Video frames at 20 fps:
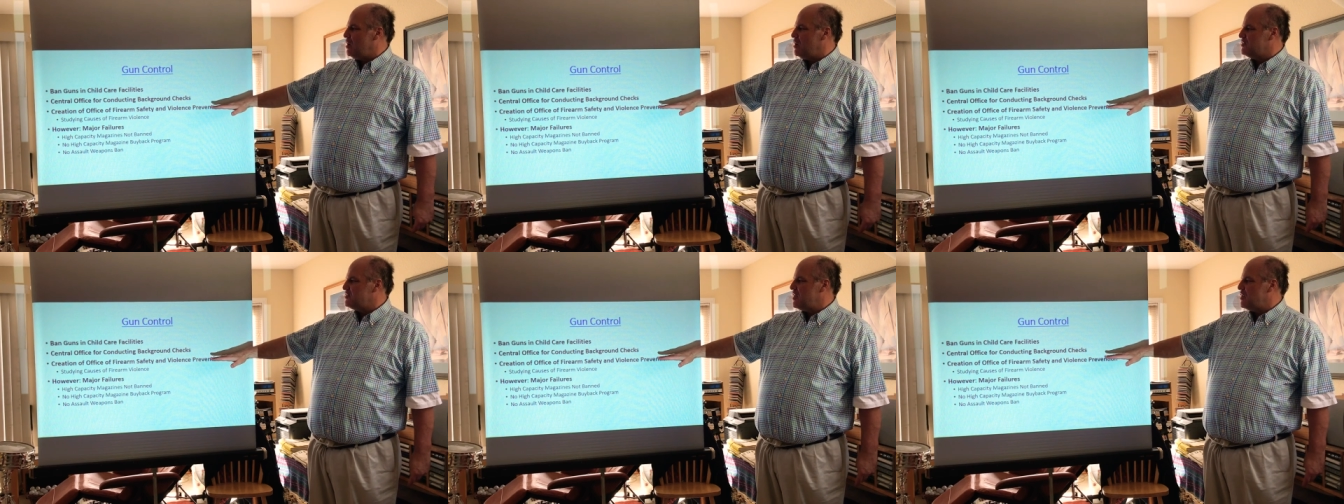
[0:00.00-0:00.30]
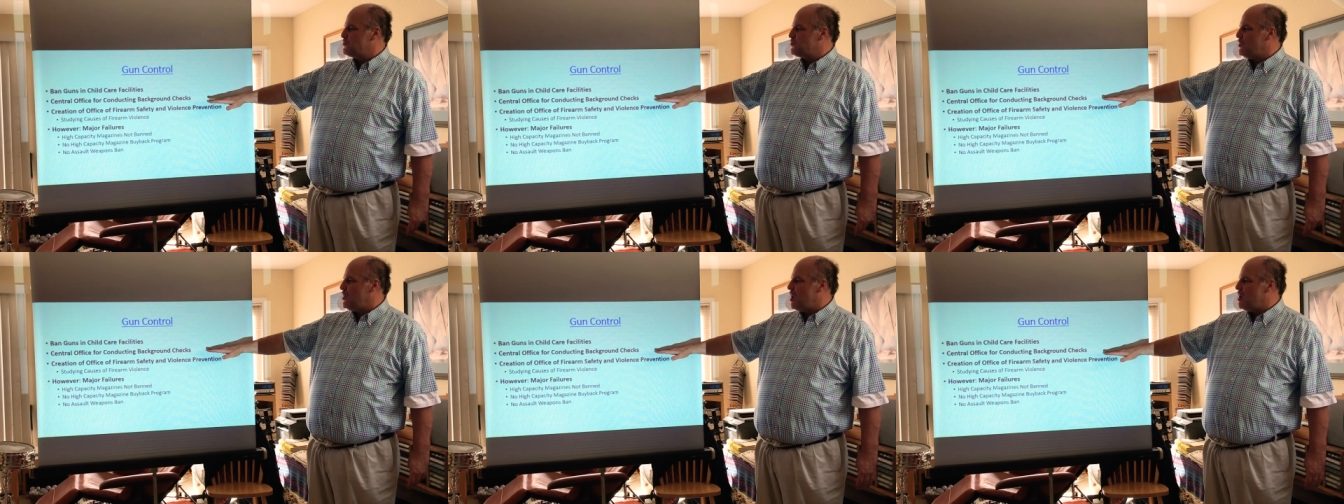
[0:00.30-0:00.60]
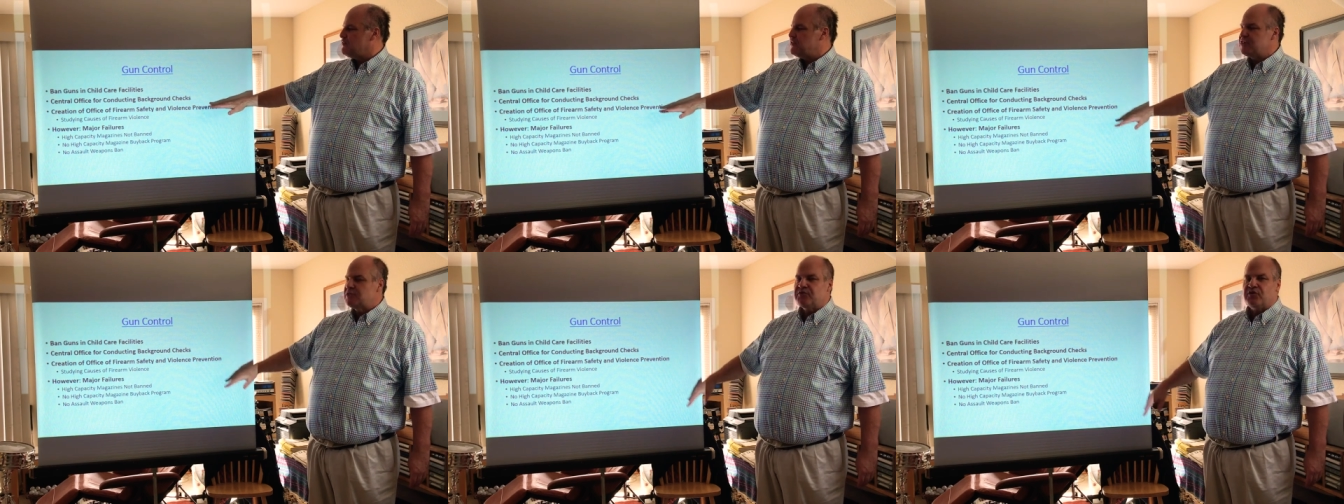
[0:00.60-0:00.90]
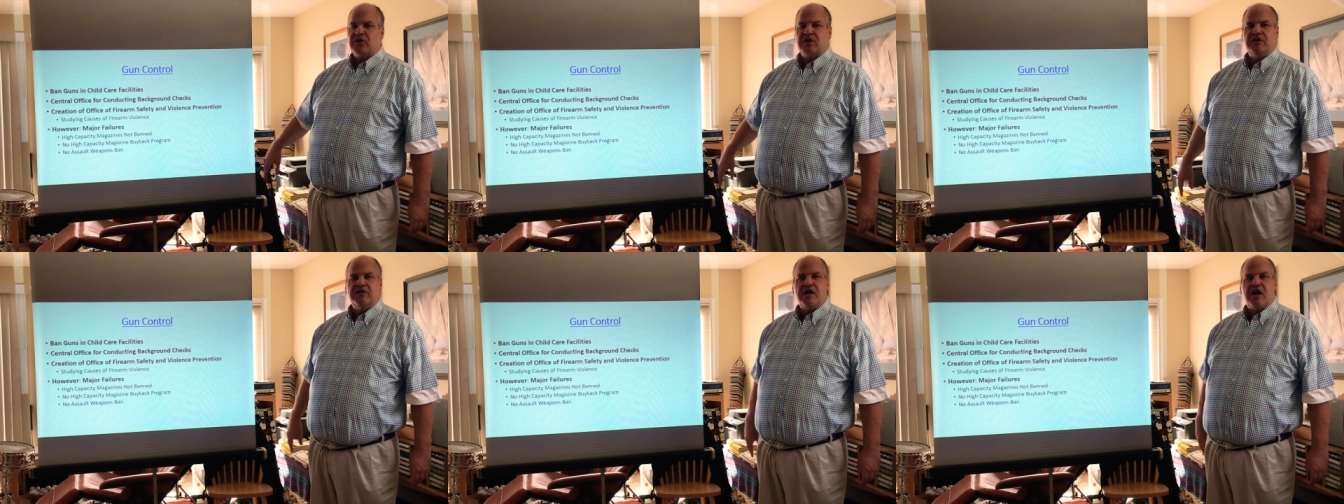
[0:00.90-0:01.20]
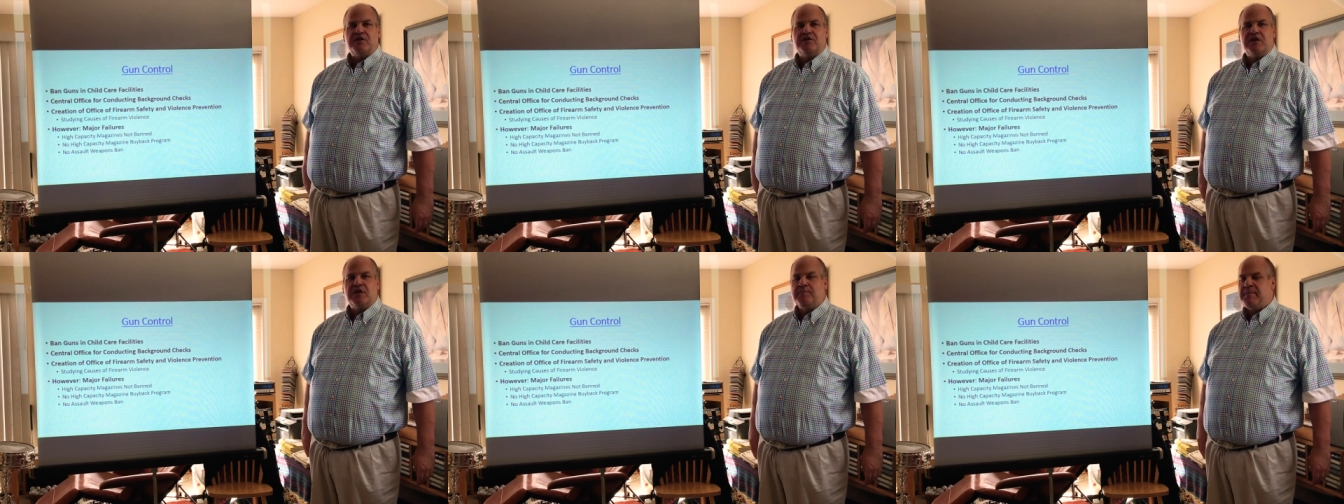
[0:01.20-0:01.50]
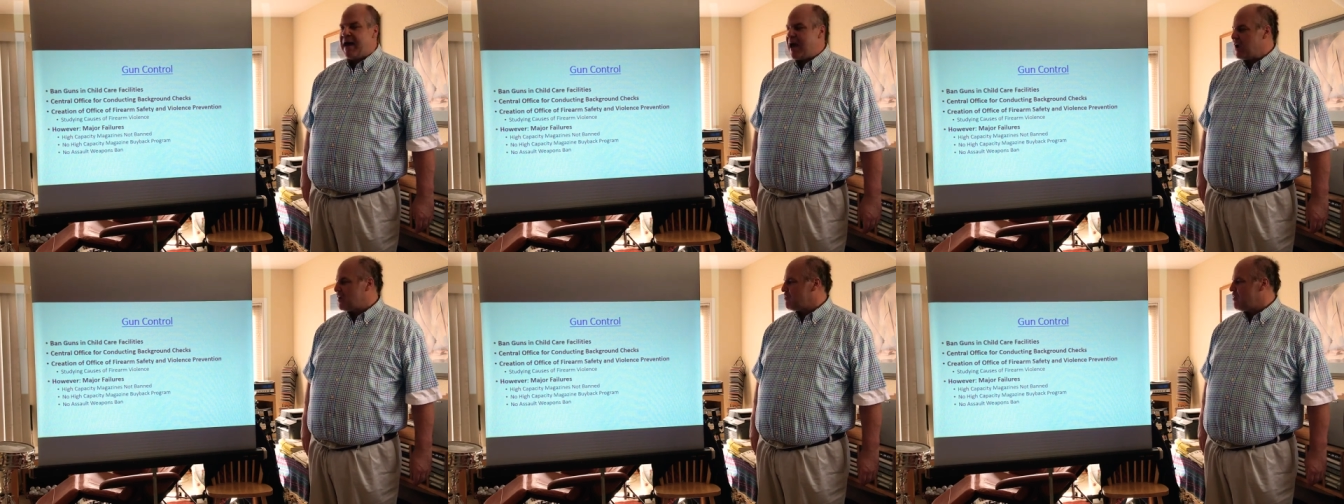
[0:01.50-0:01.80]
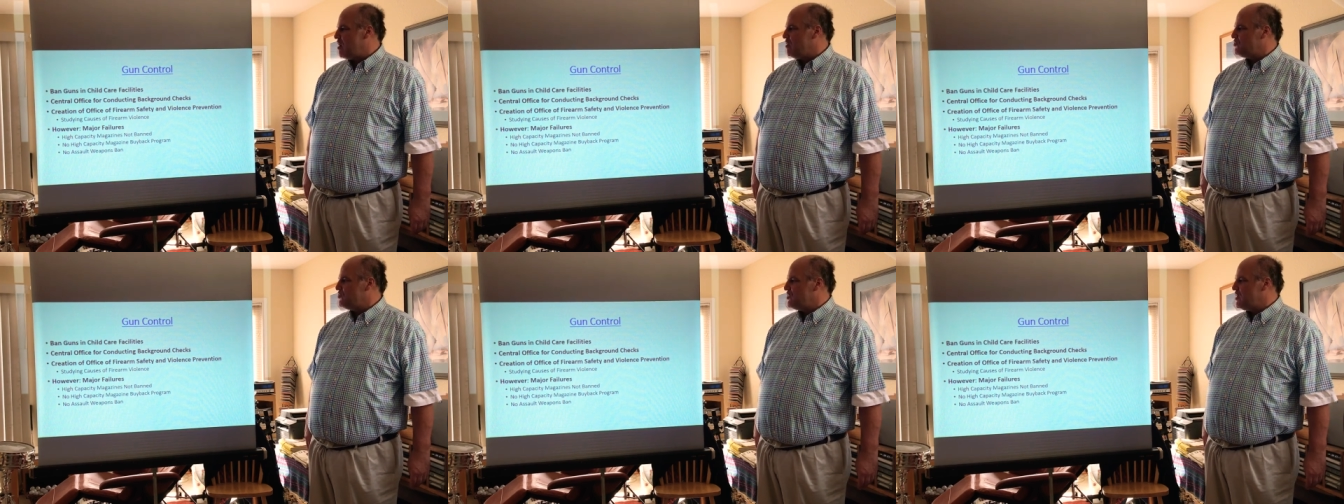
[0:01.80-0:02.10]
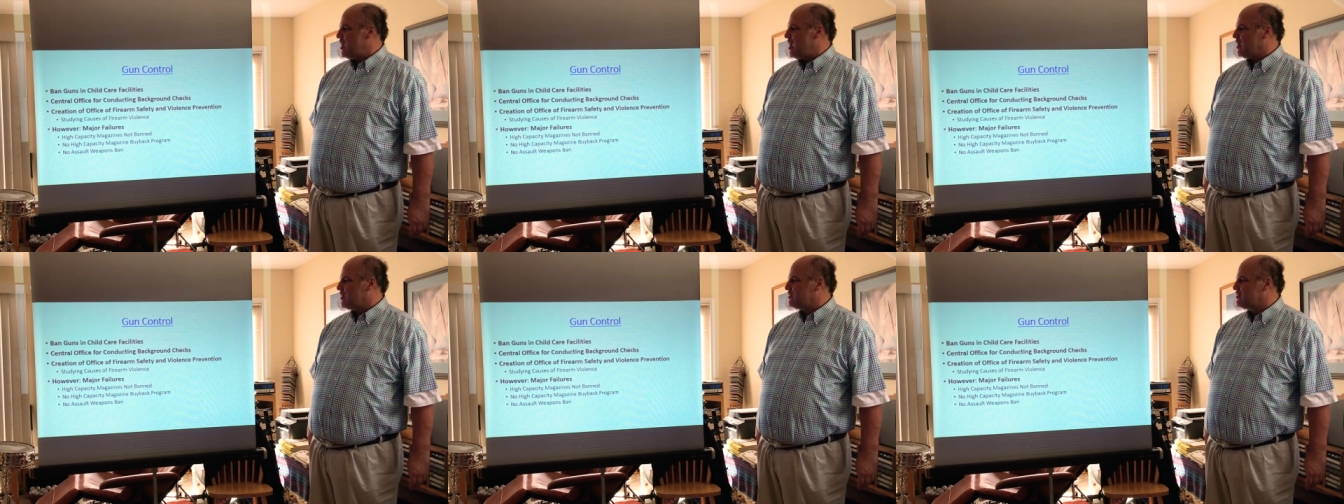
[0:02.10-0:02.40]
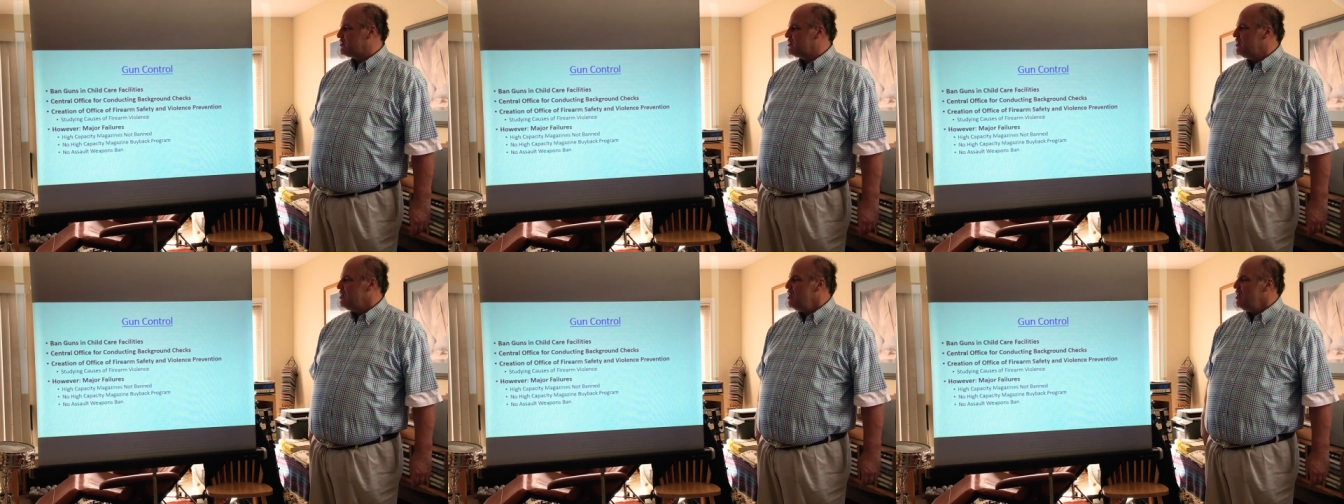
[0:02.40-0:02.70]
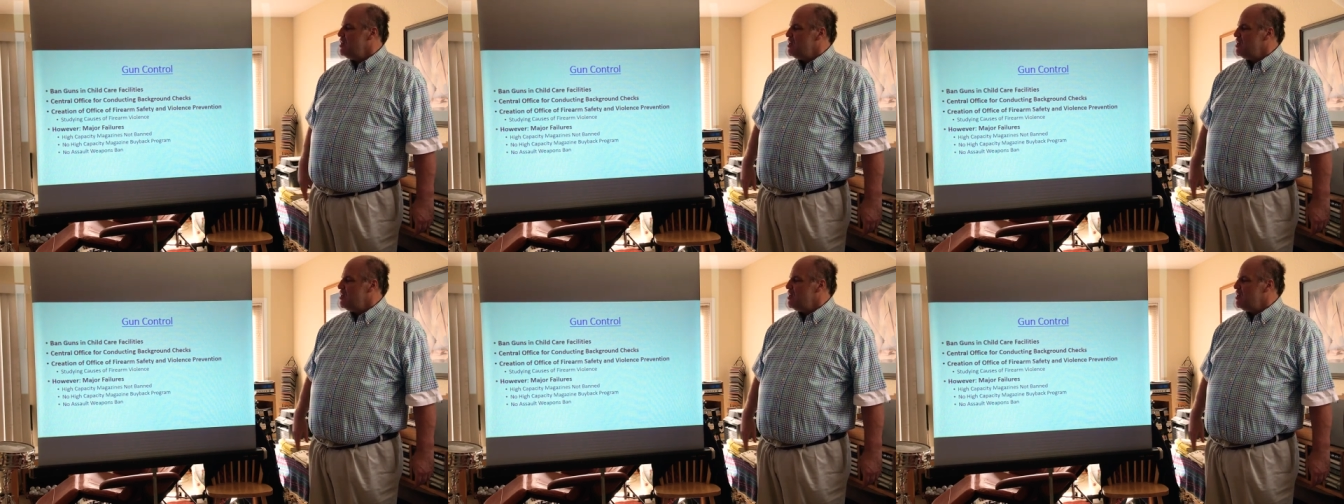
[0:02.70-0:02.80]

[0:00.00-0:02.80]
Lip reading: central office for conducting background checks.